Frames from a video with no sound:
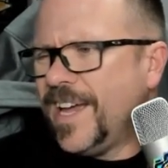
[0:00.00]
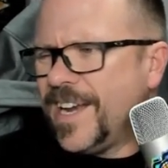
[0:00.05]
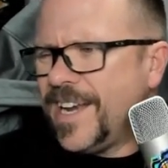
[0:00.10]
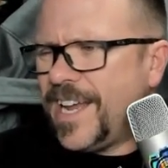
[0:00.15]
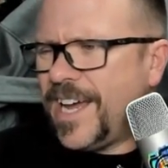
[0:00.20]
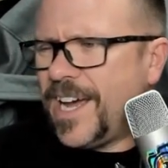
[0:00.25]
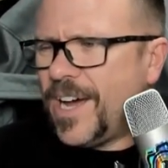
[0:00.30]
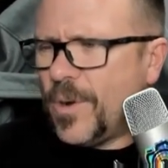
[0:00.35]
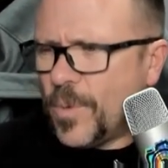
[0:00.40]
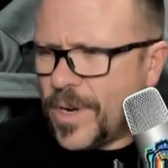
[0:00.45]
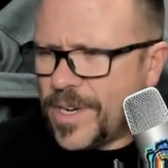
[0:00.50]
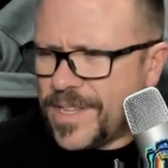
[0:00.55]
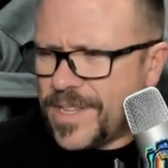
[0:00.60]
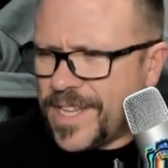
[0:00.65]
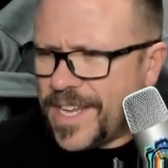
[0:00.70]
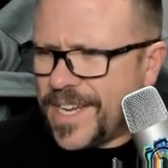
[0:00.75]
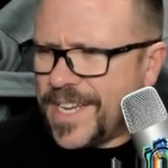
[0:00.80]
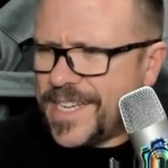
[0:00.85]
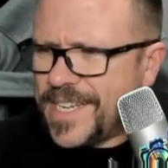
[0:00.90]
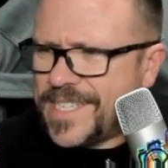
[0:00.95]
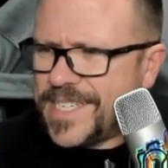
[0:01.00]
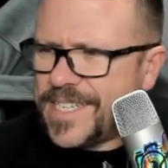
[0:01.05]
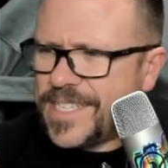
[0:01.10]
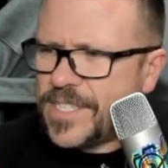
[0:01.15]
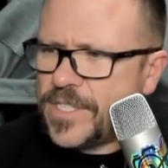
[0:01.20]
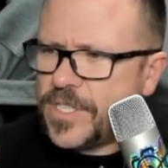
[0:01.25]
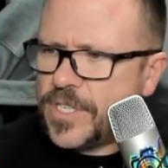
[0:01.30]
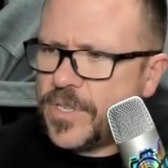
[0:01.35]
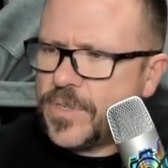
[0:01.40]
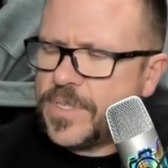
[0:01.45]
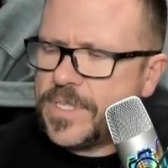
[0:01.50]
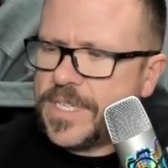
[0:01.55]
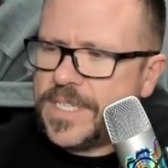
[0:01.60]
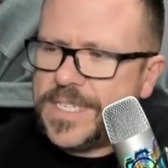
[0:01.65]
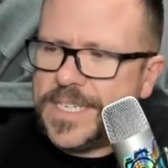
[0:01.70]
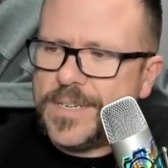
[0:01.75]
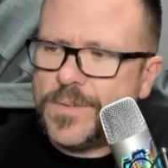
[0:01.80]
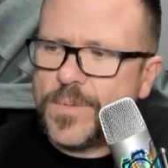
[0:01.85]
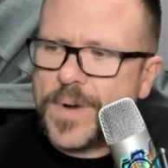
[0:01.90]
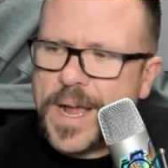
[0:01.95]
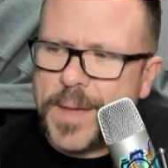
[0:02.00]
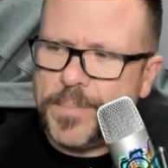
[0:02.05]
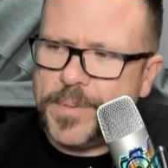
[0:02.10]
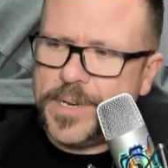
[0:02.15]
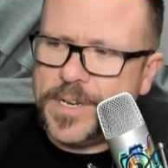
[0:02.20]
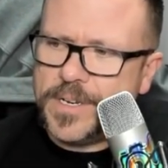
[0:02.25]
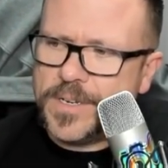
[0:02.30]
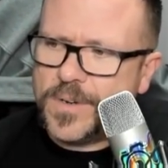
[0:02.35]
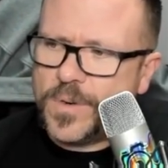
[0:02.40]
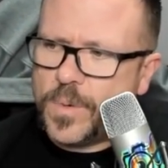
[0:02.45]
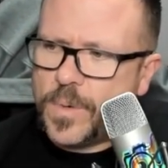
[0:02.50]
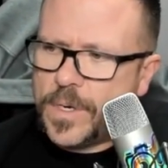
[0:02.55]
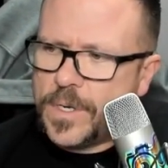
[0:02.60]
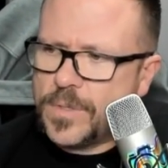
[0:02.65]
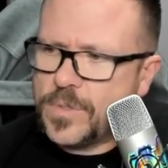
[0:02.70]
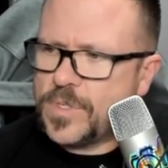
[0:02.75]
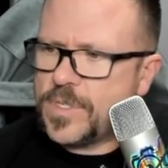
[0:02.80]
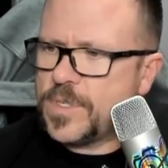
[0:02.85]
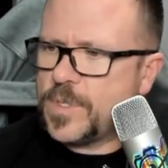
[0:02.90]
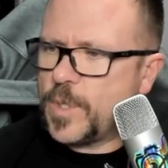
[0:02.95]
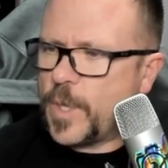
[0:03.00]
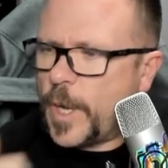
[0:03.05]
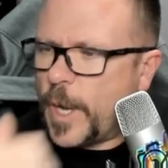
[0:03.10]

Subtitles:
Now, one thing it didn't do is it didn't wrap it in quotes.